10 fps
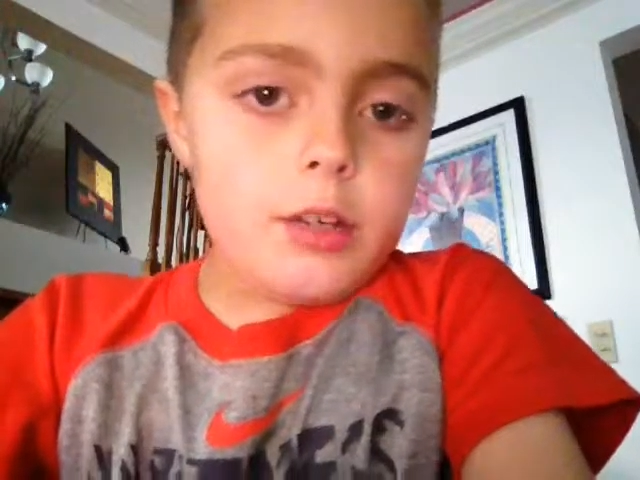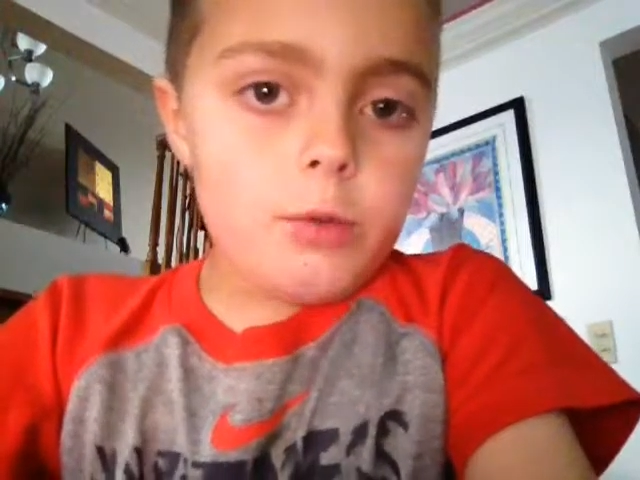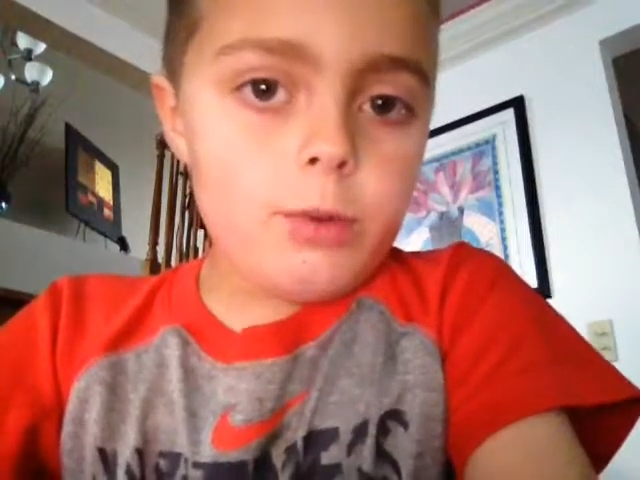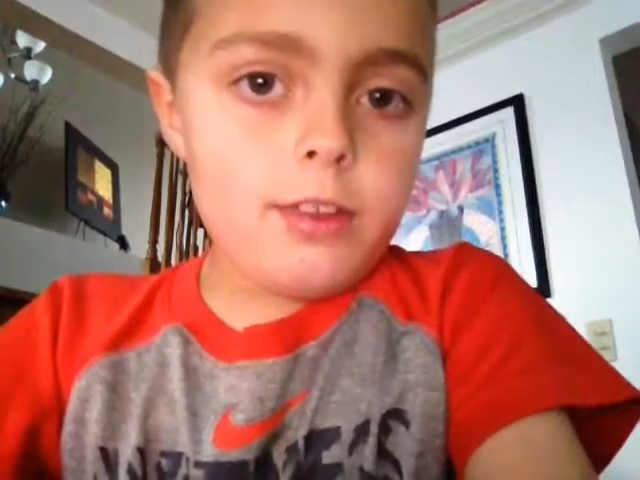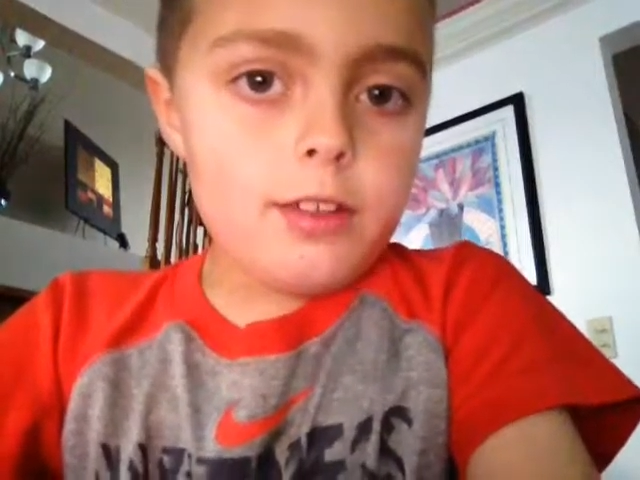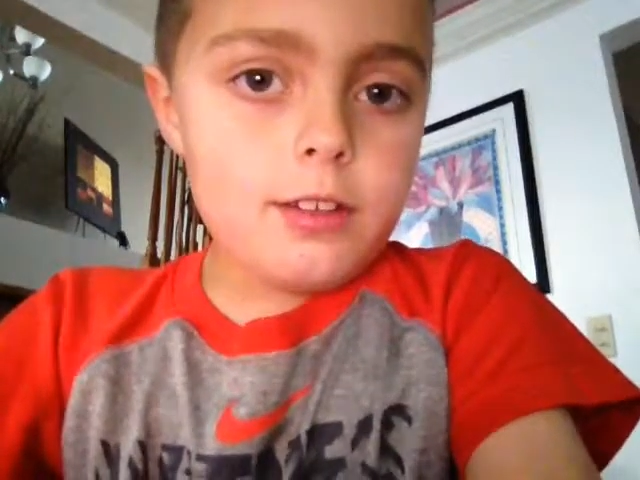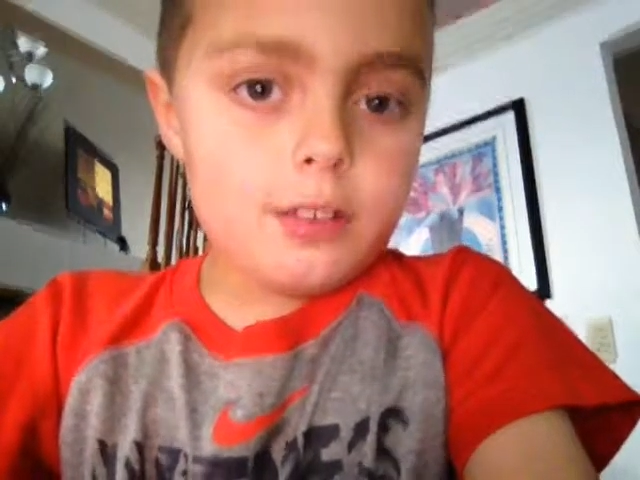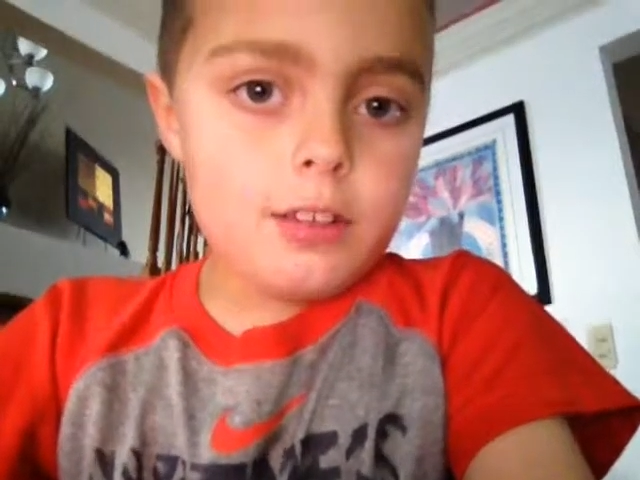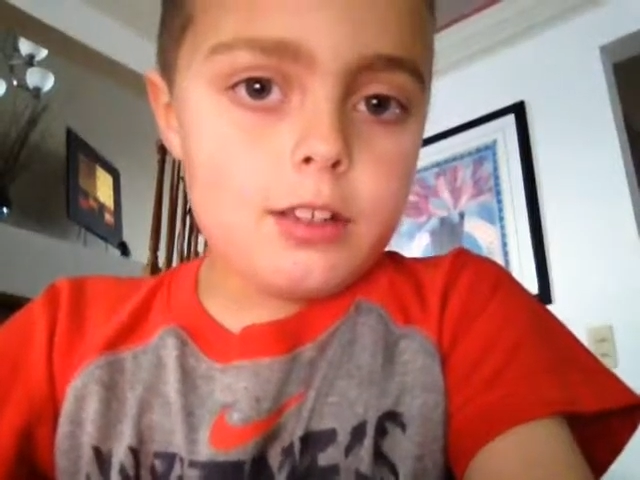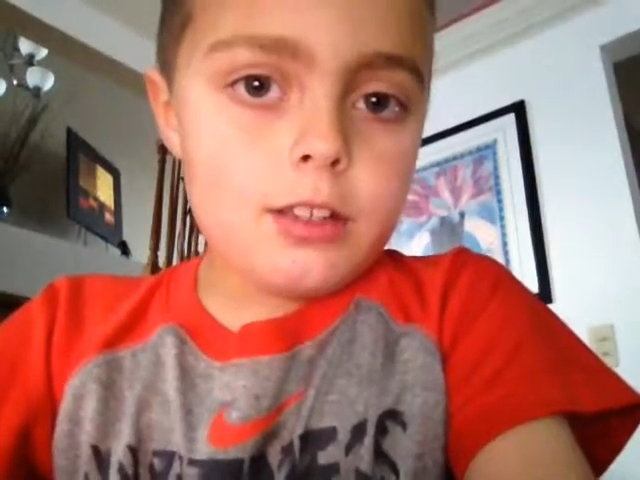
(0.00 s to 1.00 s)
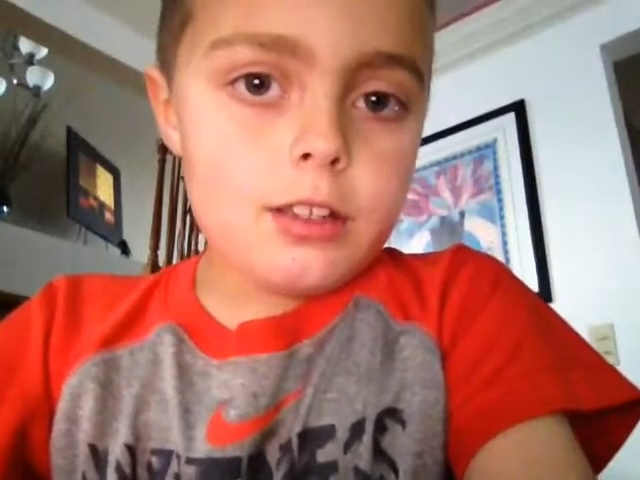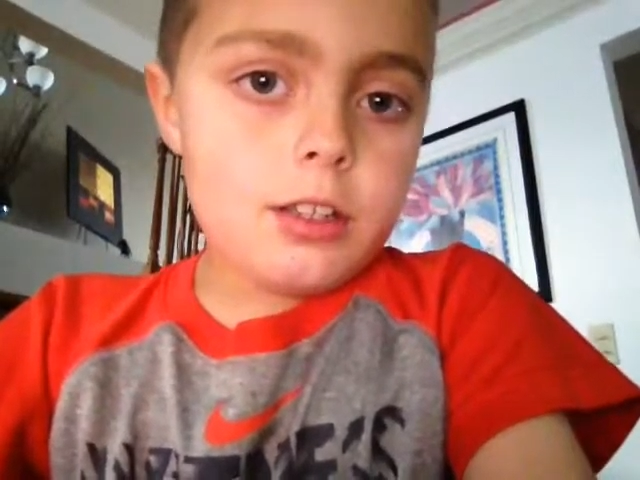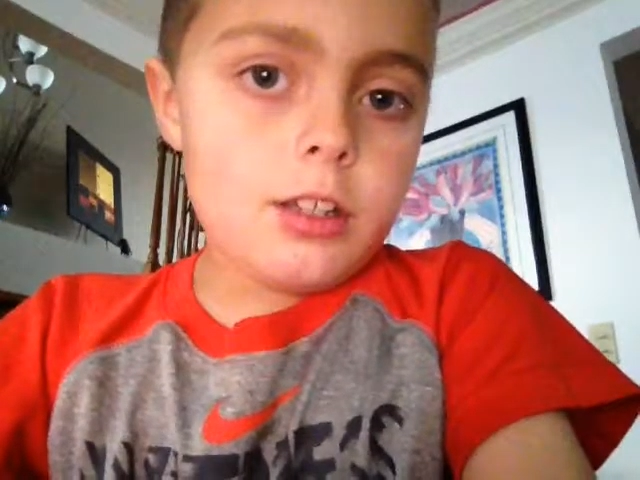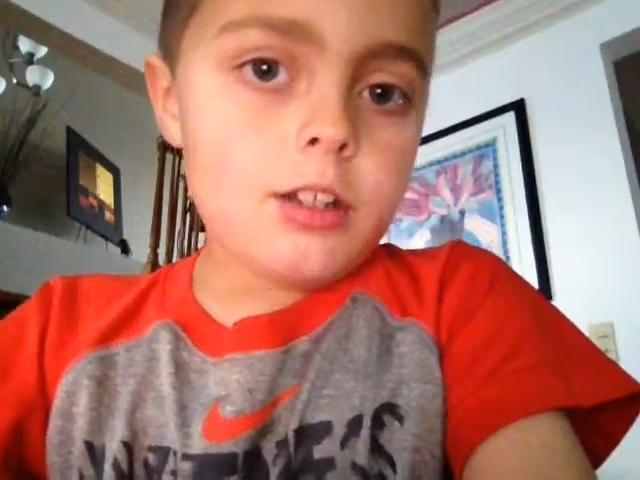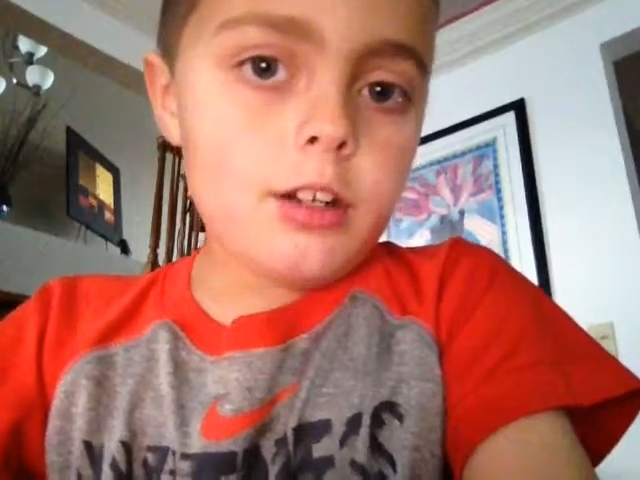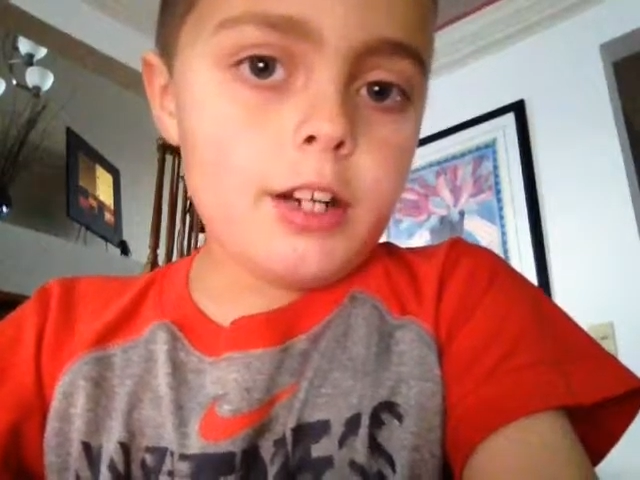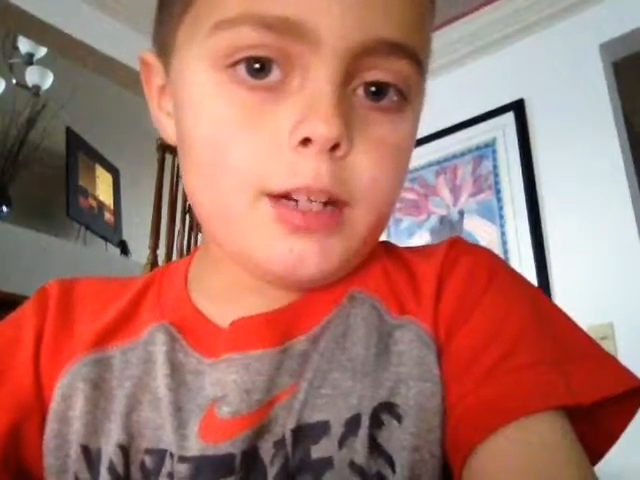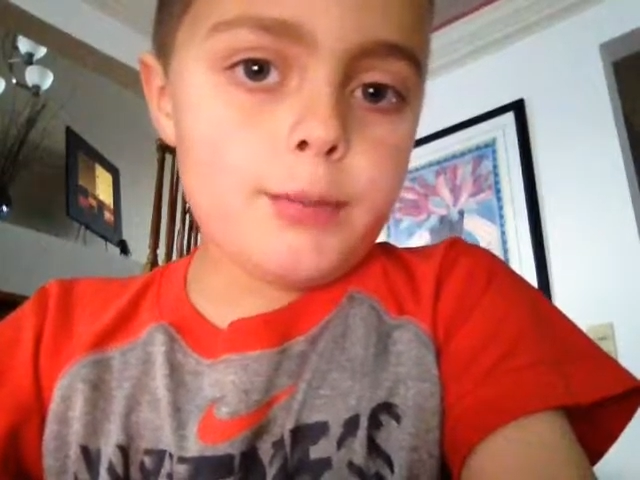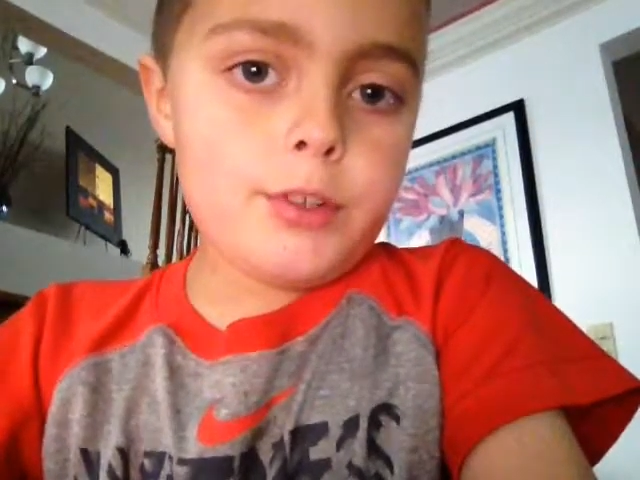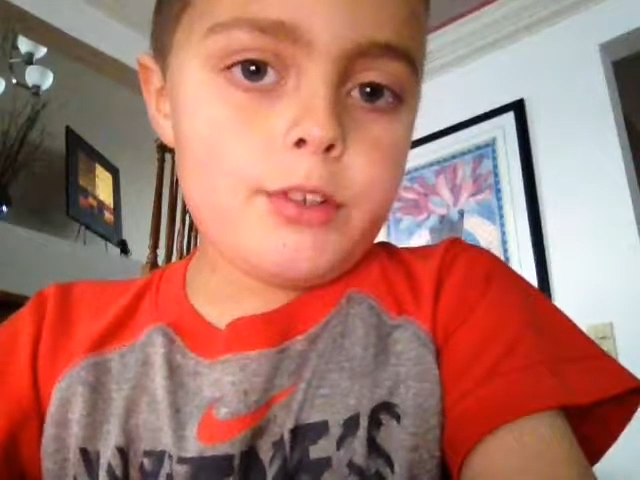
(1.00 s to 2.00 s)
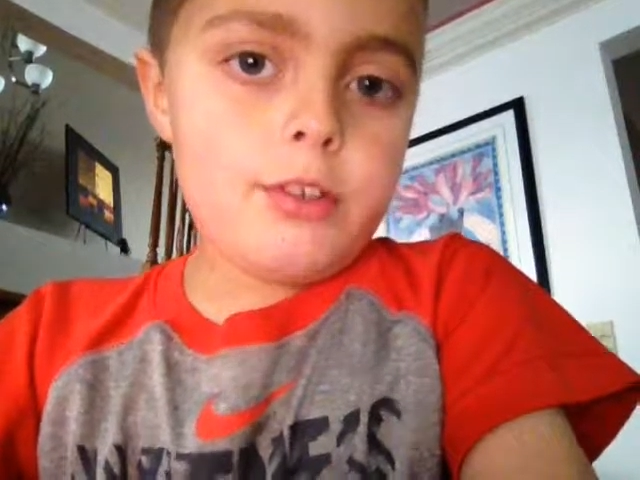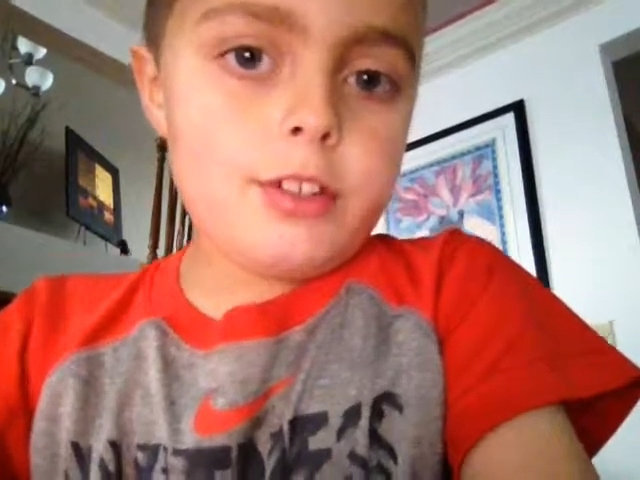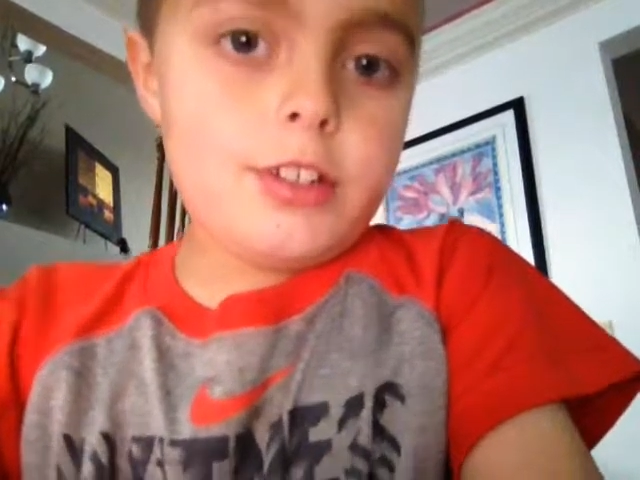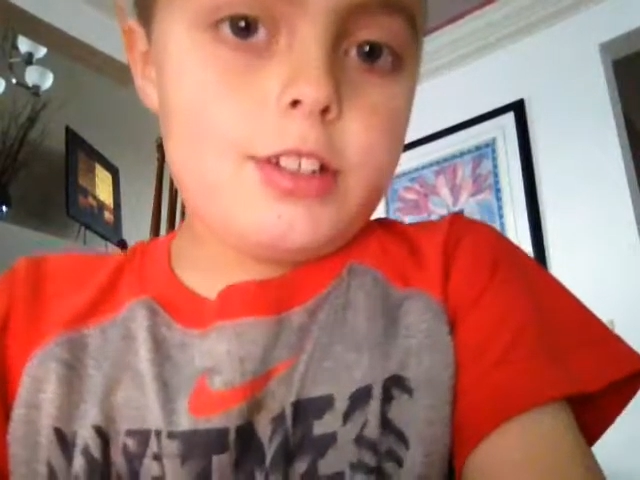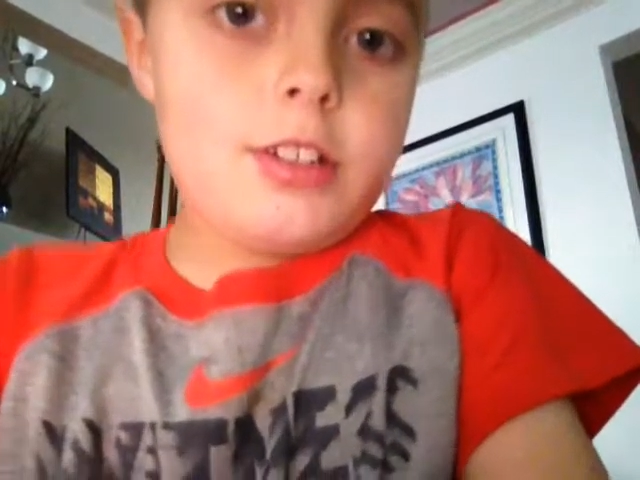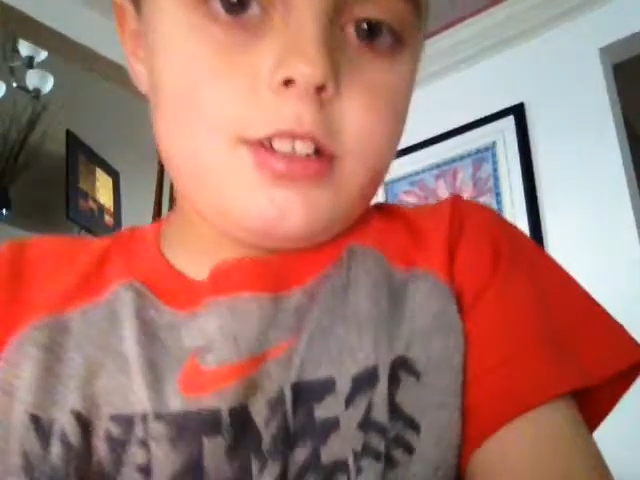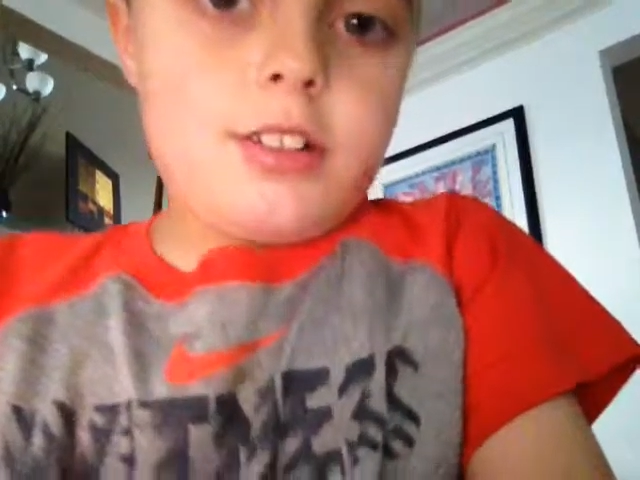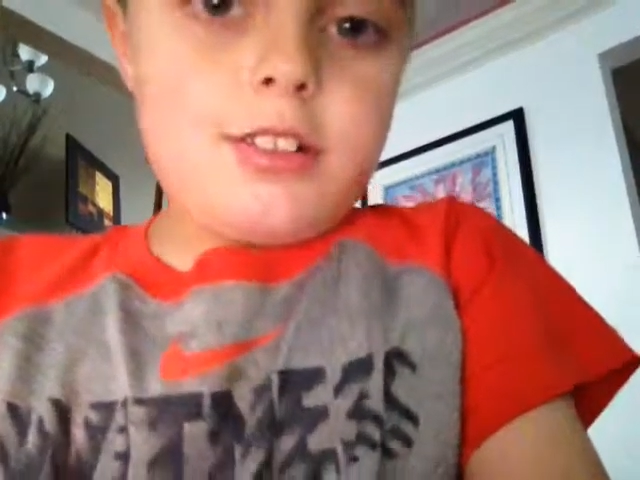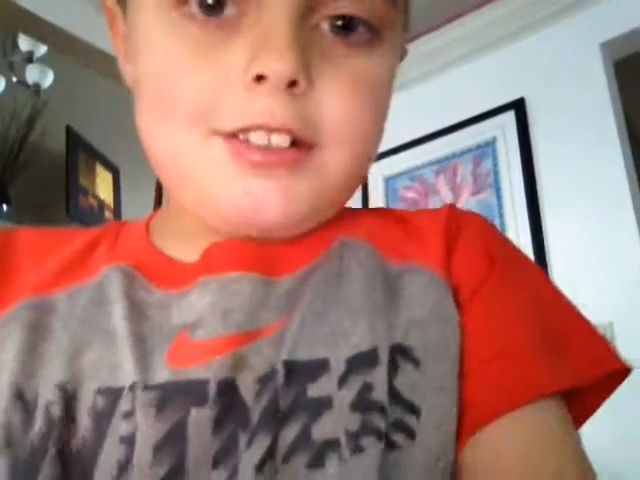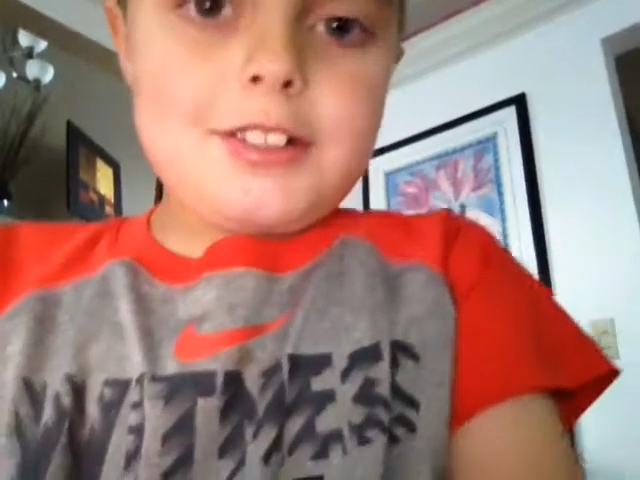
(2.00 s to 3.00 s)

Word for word: This is a great opportunity to